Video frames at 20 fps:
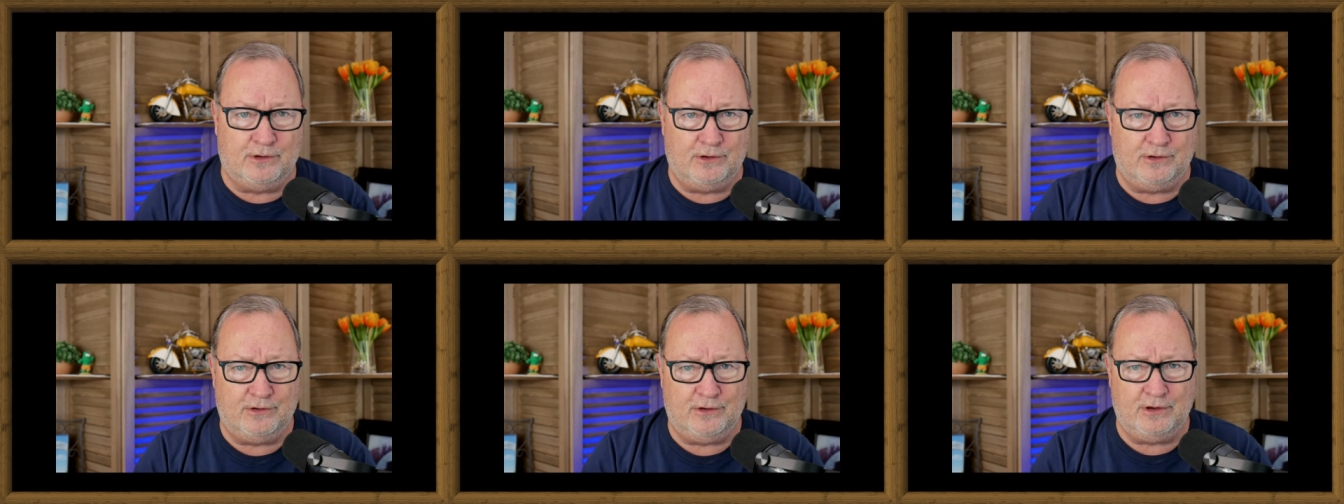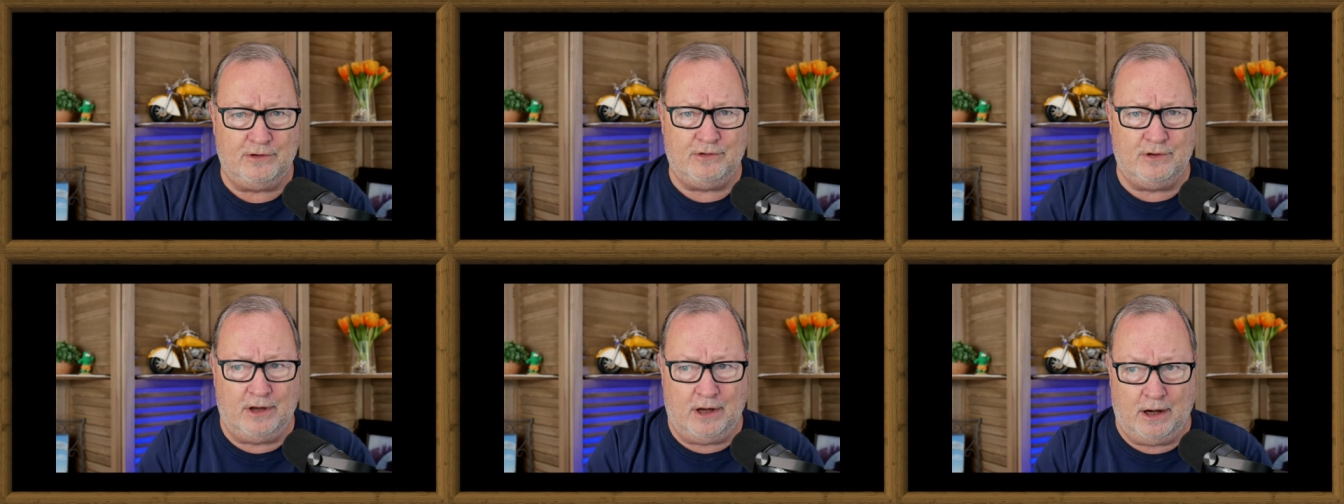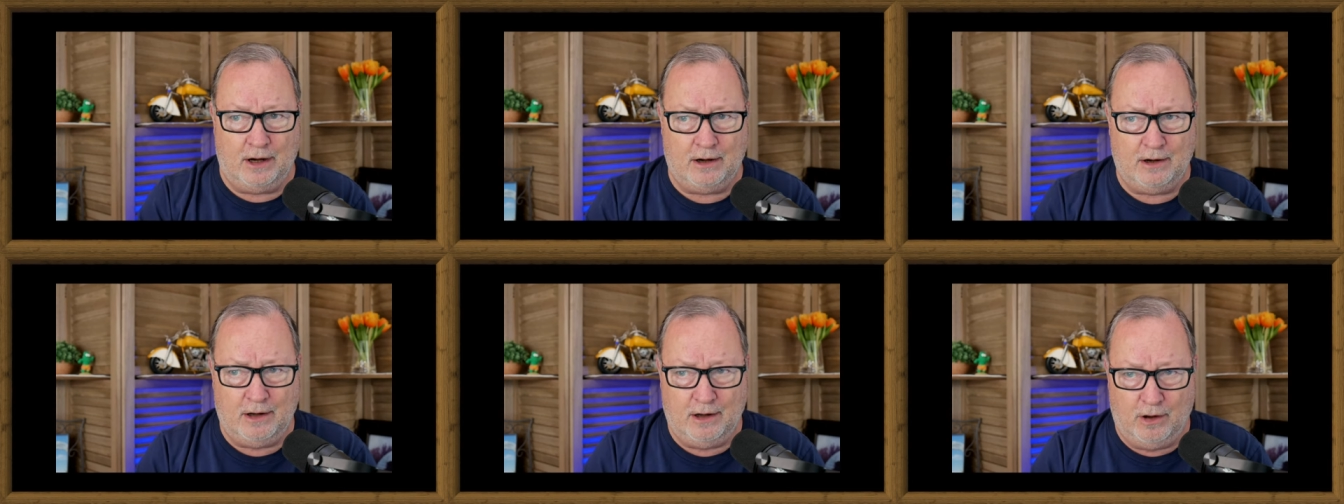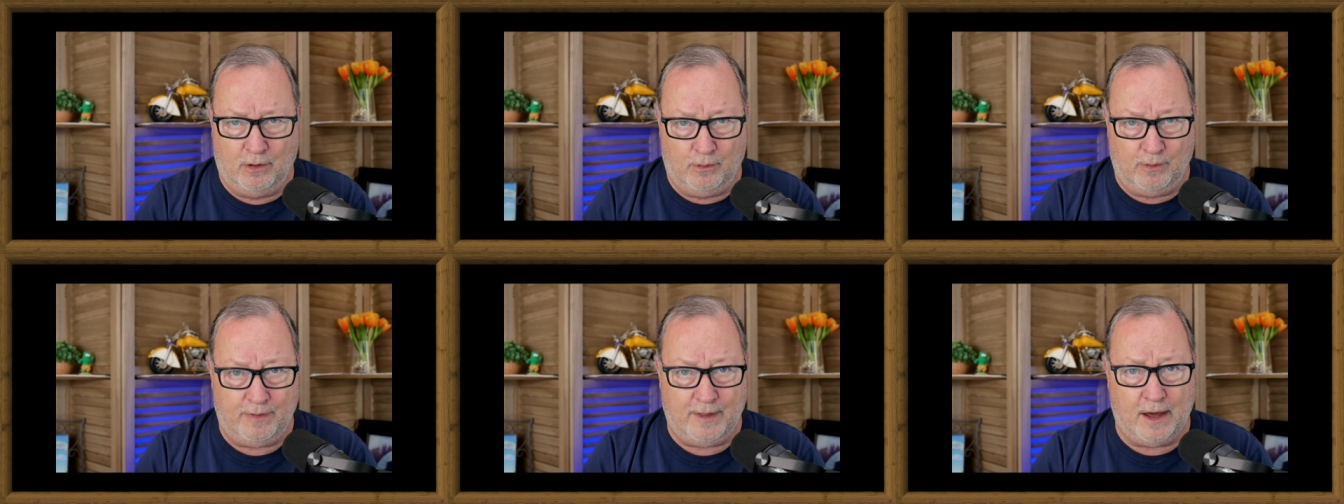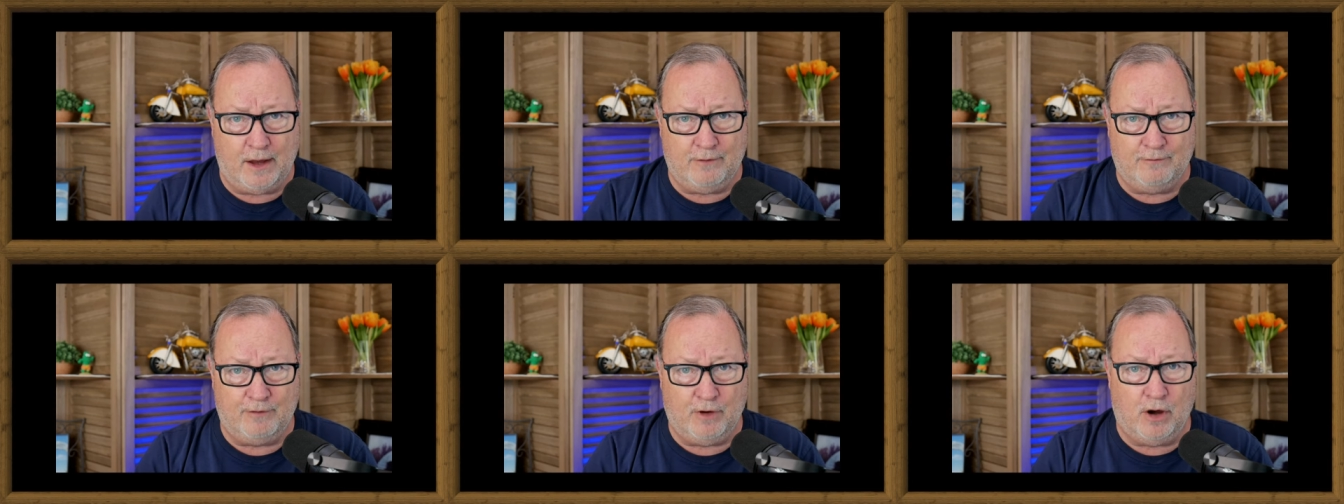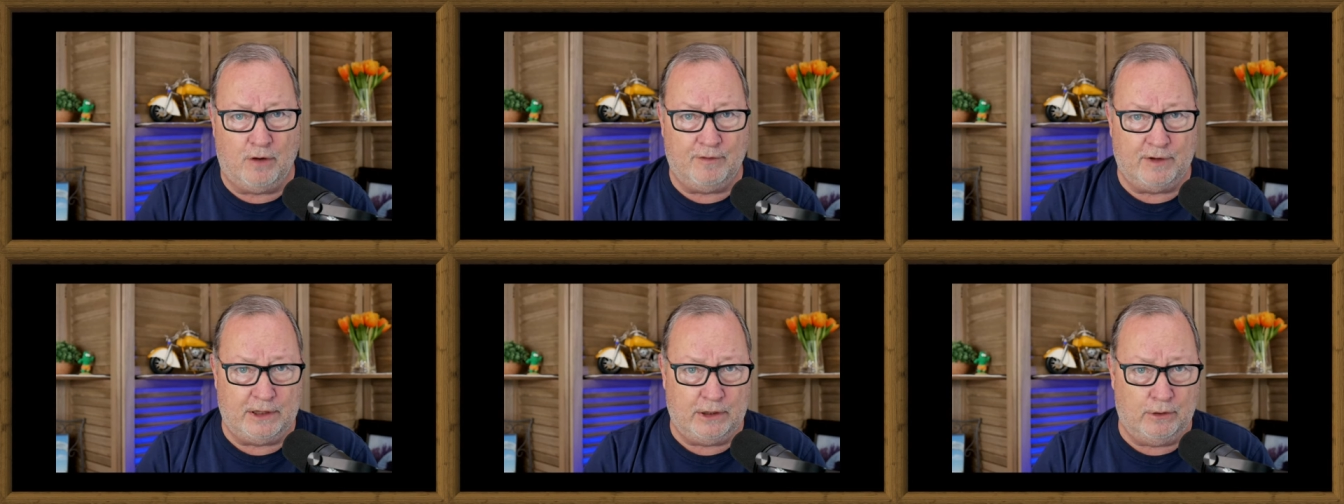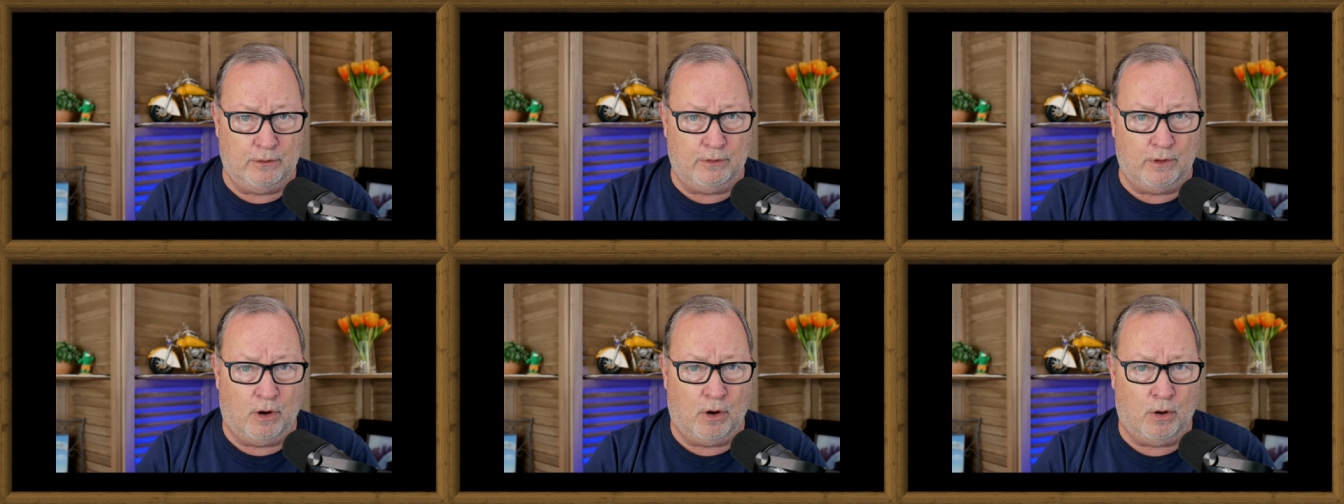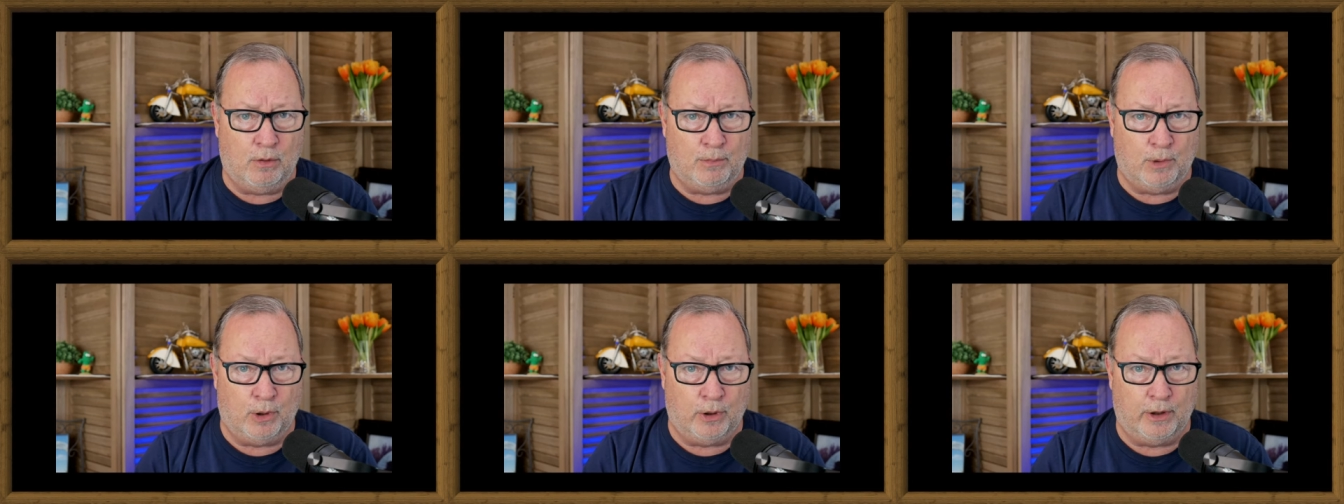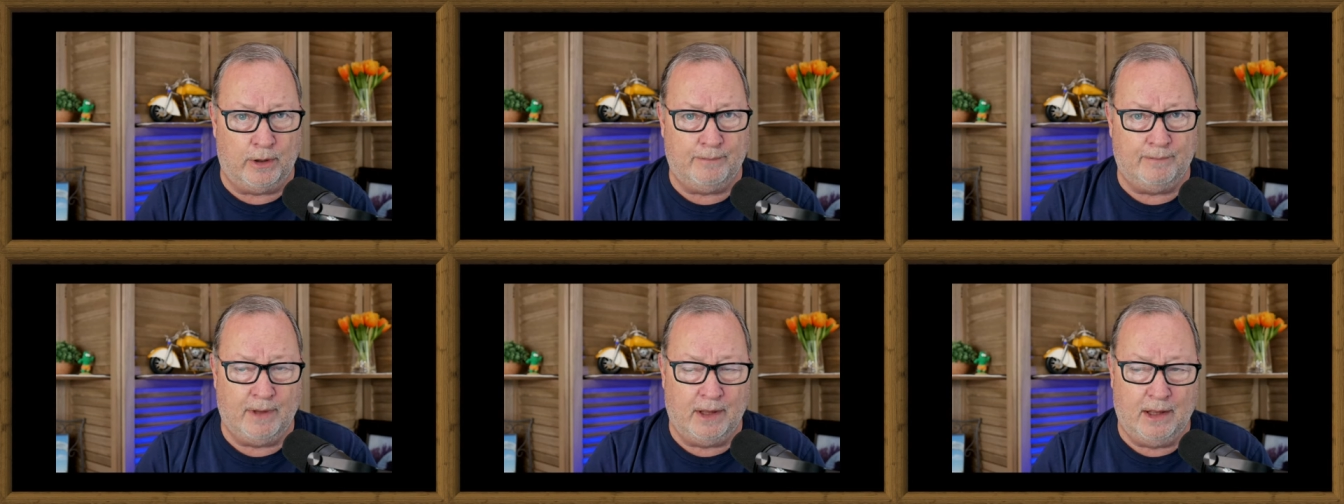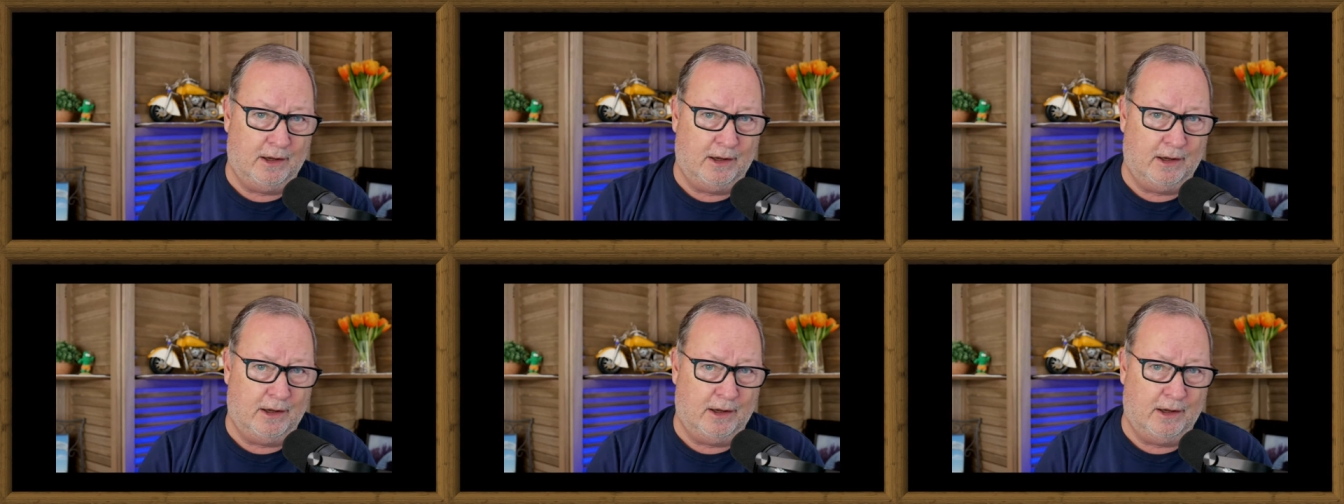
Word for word: decision there without involving you, the homeowner,